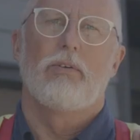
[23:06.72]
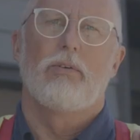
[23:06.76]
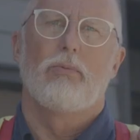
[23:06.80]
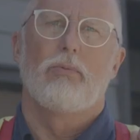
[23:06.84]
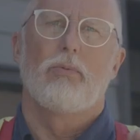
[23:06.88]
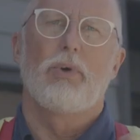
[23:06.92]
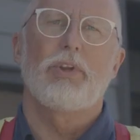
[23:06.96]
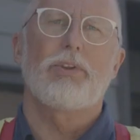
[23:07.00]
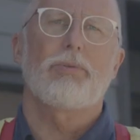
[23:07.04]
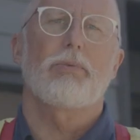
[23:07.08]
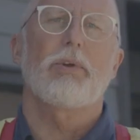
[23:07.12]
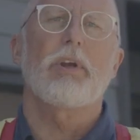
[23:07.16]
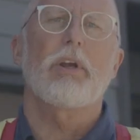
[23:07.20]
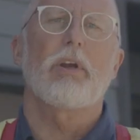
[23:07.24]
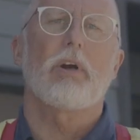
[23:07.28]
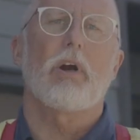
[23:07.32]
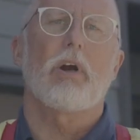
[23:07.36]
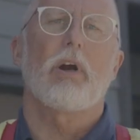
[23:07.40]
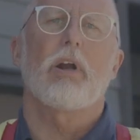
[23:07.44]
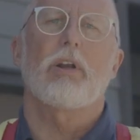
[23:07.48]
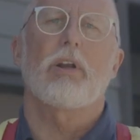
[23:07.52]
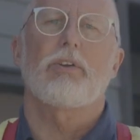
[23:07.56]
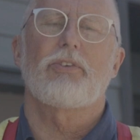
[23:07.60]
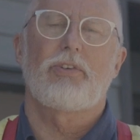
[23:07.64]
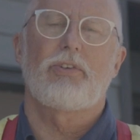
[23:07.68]
With
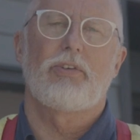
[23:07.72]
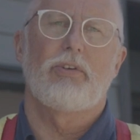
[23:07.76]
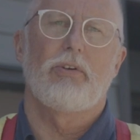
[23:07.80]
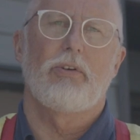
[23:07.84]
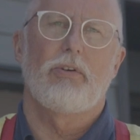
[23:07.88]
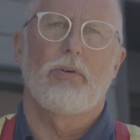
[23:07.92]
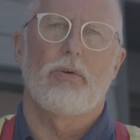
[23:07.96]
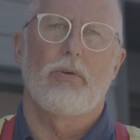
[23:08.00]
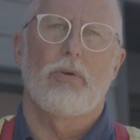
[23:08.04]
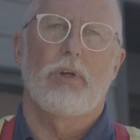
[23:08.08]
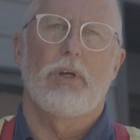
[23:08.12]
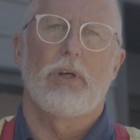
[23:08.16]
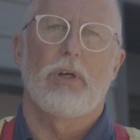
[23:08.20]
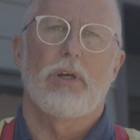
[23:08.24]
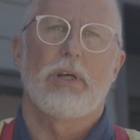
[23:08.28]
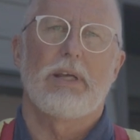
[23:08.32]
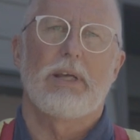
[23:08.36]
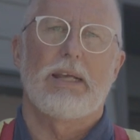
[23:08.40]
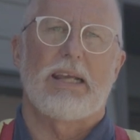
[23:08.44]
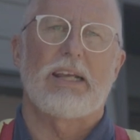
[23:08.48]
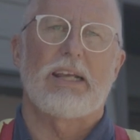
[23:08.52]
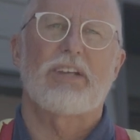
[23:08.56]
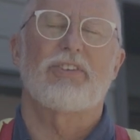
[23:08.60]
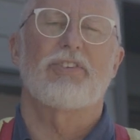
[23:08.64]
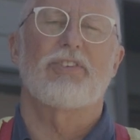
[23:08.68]
regard to
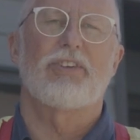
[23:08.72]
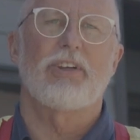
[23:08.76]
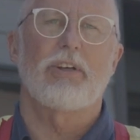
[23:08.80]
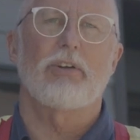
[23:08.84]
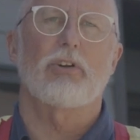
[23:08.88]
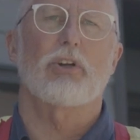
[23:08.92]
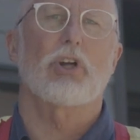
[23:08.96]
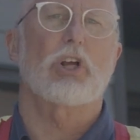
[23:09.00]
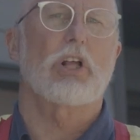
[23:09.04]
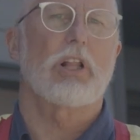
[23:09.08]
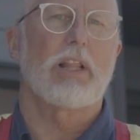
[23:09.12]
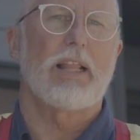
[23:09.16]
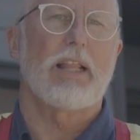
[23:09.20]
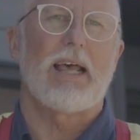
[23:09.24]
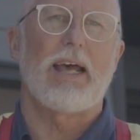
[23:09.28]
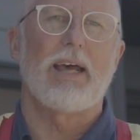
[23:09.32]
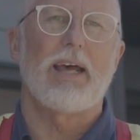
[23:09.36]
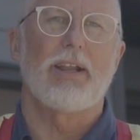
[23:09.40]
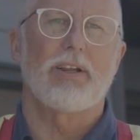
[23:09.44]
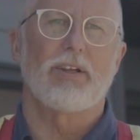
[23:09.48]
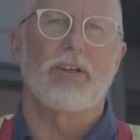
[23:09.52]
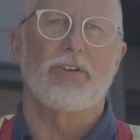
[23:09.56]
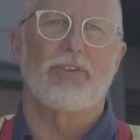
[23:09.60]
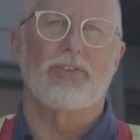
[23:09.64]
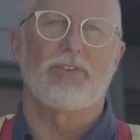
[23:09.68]
exterior
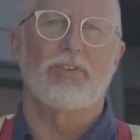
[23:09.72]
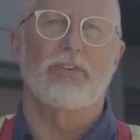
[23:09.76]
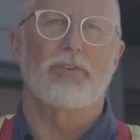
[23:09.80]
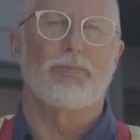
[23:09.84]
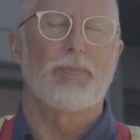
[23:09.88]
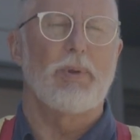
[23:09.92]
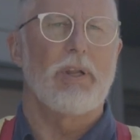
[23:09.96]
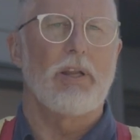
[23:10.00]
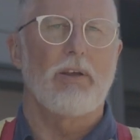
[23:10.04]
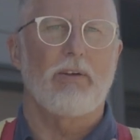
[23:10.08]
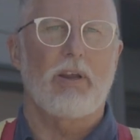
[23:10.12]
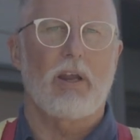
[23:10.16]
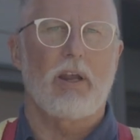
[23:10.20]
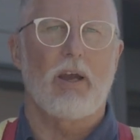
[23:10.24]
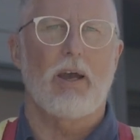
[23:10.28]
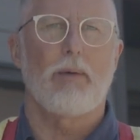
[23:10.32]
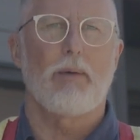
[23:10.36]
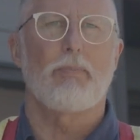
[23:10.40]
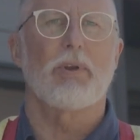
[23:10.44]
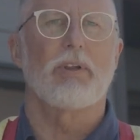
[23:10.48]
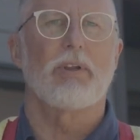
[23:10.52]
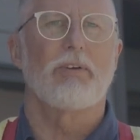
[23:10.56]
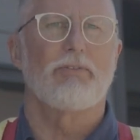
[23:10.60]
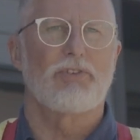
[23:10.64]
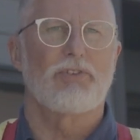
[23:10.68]
claddings, there's been a
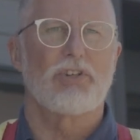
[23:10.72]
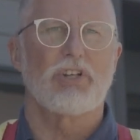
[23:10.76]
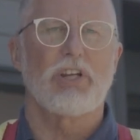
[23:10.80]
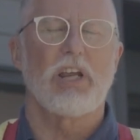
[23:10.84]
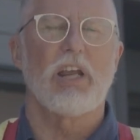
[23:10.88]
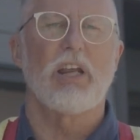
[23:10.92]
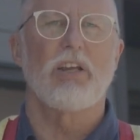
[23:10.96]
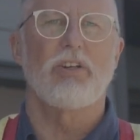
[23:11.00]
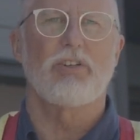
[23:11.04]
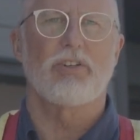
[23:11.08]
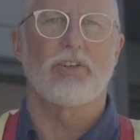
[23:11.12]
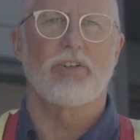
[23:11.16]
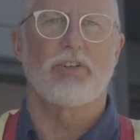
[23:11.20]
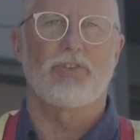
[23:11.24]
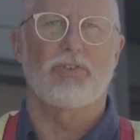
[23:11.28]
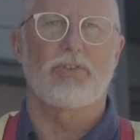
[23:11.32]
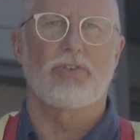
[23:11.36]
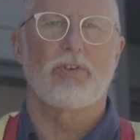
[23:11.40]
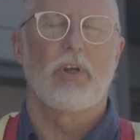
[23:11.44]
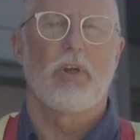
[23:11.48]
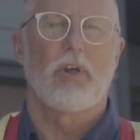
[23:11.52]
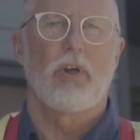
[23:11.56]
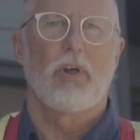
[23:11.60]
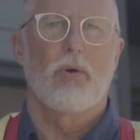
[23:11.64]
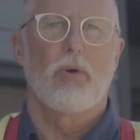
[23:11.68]
couple of changes
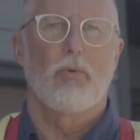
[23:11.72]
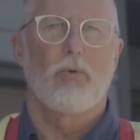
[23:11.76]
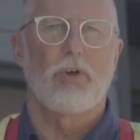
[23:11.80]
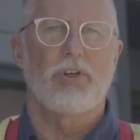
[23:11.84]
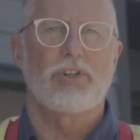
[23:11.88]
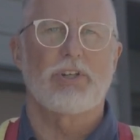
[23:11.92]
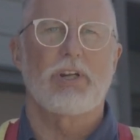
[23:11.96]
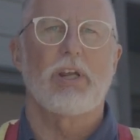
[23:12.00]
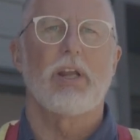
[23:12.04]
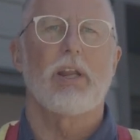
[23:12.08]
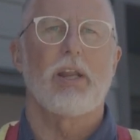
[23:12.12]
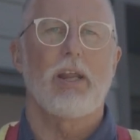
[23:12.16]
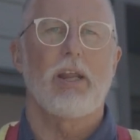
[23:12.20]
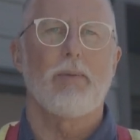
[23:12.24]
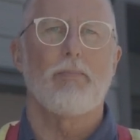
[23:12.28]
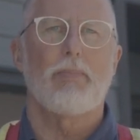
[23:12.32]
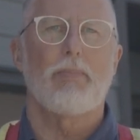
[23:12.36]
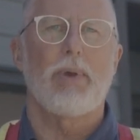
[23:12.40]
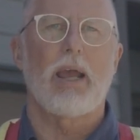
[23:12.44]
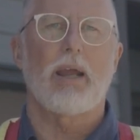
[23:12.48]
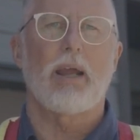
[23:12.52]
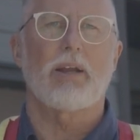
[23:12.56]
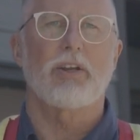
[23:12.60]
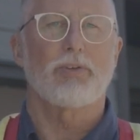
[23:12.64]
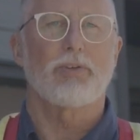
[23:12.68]
which can
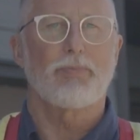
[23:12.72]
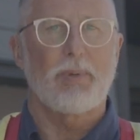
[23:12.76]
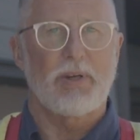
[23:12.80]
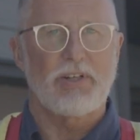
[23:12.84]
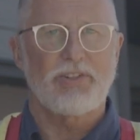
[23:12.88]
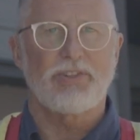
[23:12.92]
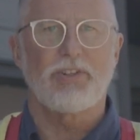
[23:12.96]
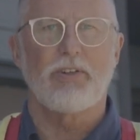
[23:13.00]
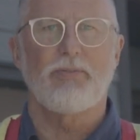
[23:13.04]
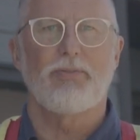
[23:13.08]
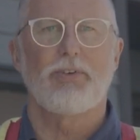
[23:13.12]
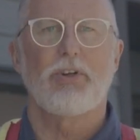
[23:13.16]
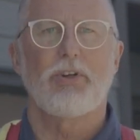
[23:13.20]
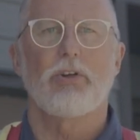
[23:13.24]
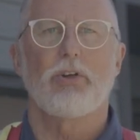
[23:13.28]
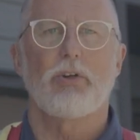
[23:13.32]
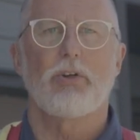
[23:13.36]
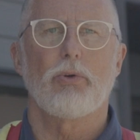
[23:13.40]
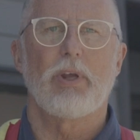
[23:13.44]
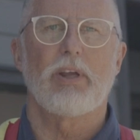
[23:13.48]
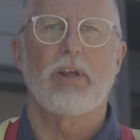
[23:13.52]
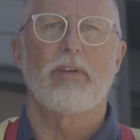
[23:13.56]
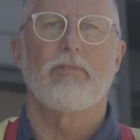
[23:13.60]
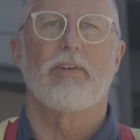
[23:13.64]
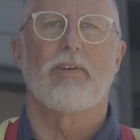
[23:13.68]
impact, especially if you're
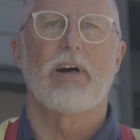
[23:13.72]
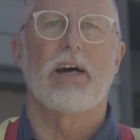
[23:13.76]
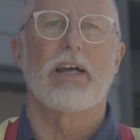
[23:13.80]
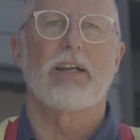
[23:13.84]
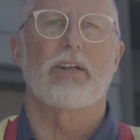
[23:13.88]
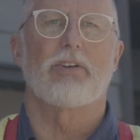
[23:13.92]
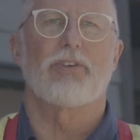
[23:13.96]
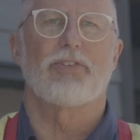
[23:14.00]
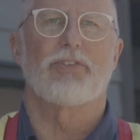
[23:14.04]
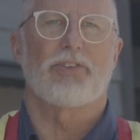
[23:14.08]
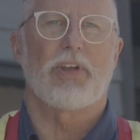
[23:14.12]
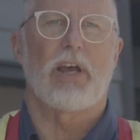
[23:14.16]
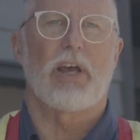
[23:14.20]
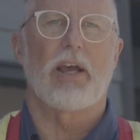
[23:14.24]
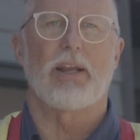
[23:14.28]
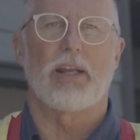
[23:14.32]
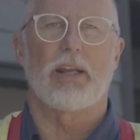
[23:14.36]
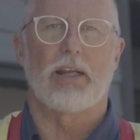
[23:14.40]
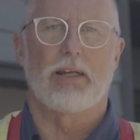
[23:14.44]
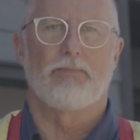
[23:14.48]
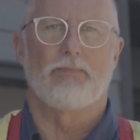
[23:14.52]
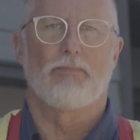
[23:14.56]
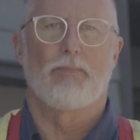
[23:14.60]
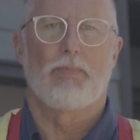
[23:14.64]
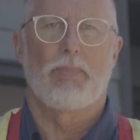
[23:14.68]
doing vinyl siding.
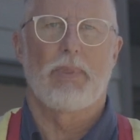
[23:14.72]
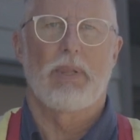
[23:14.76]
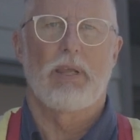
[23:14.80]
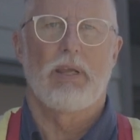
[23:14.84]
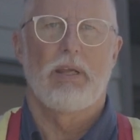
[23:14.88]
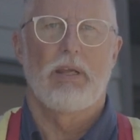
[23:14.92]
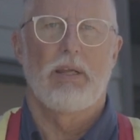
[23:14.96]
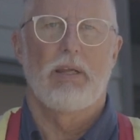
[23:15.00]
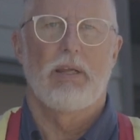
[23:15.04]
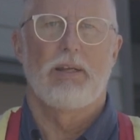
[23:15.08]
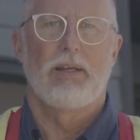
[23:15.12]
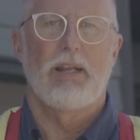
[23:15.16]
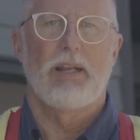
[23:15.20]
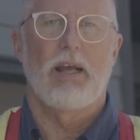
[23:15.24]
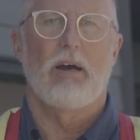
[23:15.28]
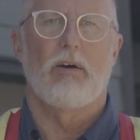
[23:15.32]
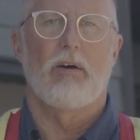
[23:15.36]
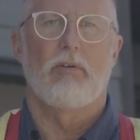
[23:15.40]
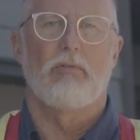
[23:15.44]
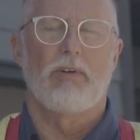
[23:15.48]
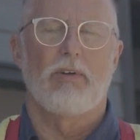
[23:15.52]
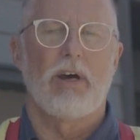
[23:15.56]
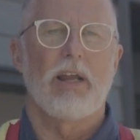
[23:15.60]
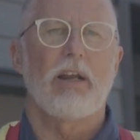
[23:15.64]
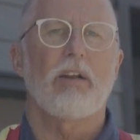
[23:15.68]
Now,
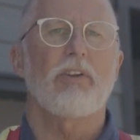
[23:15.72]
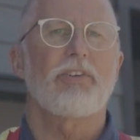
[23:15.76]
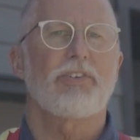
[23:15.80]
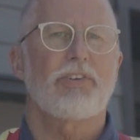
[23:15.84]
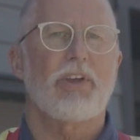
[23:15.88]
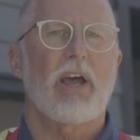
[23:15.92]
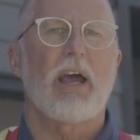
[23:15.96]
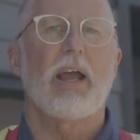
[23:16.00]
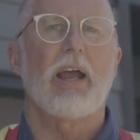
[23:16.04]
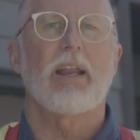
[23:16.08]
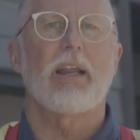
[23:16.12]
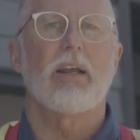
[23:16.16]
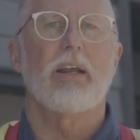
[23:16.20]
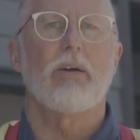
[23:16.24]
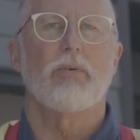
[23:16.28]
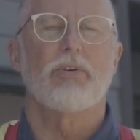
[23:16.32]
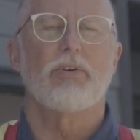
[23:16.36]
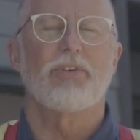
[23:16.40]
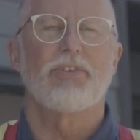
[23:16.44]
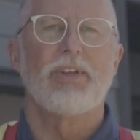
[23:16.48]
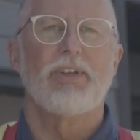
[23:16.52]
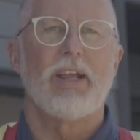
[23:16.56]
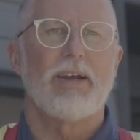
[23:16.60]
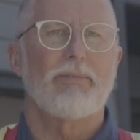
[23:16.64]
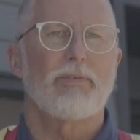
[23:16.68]
vinyl siding
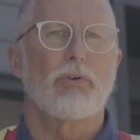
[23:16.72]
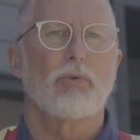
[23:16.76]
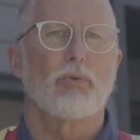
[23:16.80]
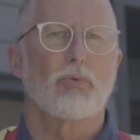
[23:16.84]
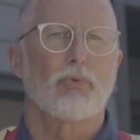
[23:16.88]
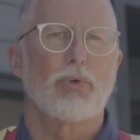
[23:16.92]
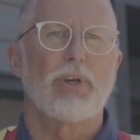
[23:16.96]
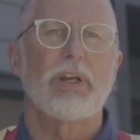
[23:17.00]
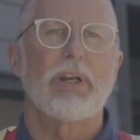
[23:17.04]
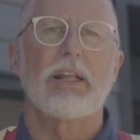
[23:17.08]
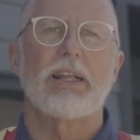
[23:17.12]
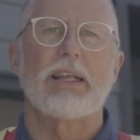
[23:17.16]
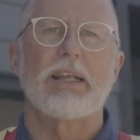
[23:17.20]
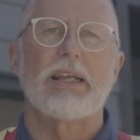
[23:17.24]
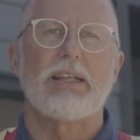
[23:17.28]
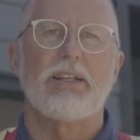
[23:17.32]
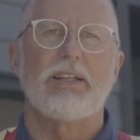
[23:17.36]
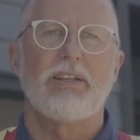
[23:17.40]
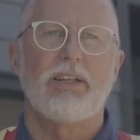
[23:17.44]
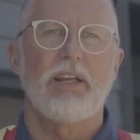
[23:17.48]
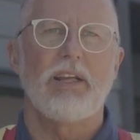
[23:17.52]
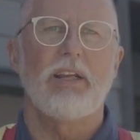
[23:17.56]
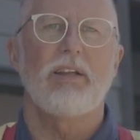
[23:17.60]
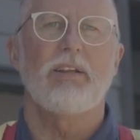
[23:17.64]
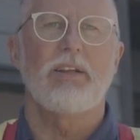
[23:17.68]
was never really
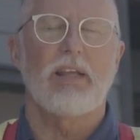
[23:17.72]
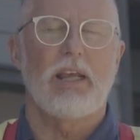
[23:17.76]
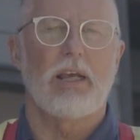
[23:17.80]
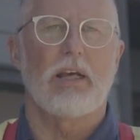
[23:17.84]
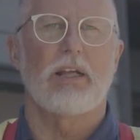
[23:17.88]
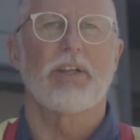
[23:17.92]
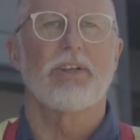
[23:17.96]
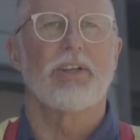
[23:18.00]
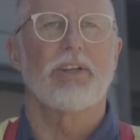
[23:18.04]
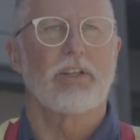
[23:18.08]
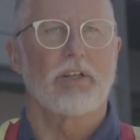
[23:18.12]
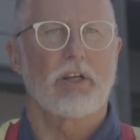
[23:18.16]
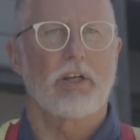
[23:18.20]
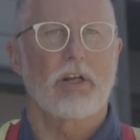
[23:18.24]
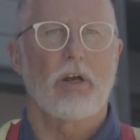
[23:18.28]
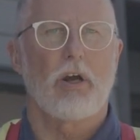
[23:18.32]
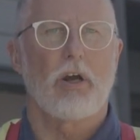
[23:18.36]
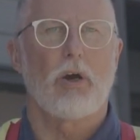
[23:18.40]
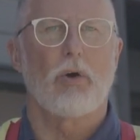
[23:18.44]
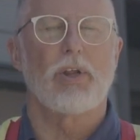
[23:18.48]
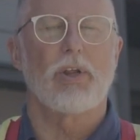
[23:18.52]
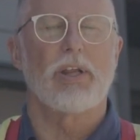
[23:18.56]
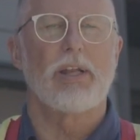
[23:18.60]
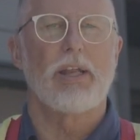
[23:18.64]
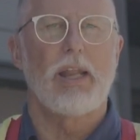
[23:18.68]
detailed in the
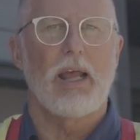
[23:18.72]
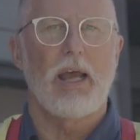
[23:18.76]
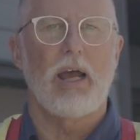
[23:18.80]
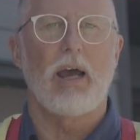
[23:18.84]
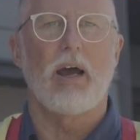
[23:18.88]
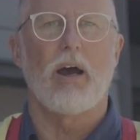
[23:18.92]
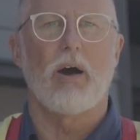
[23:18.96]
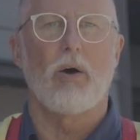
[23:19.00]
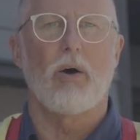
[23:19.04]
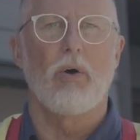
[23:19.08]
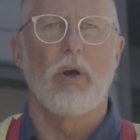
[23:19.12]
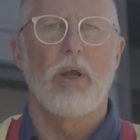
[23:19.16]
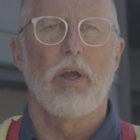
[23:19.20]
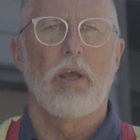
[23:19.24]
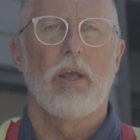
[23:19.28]
code, and now